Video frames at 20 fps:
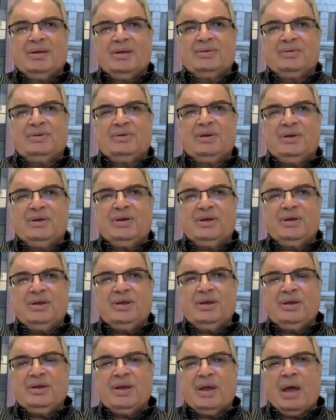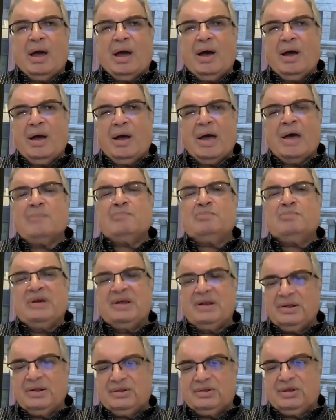the
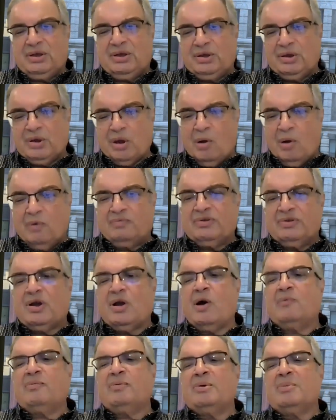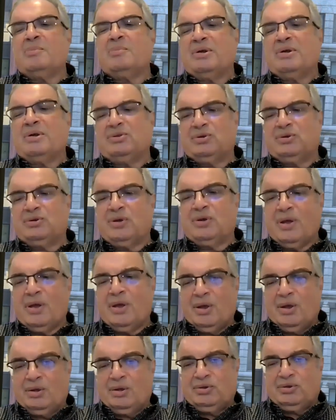ability of the government
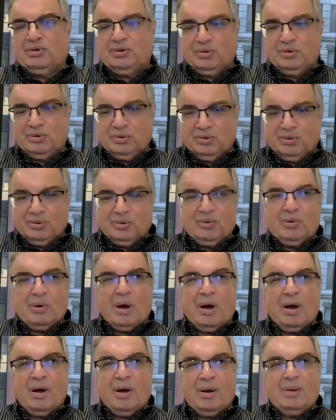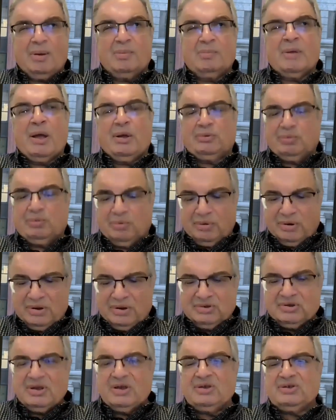to
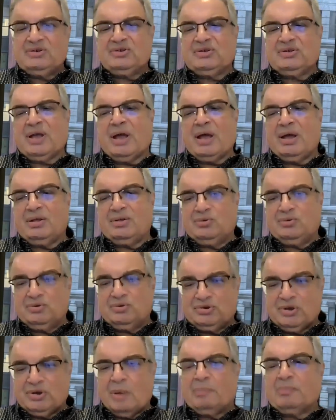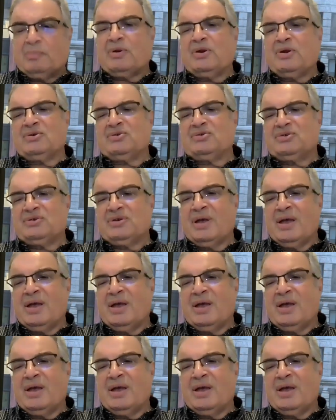resist and to suppress.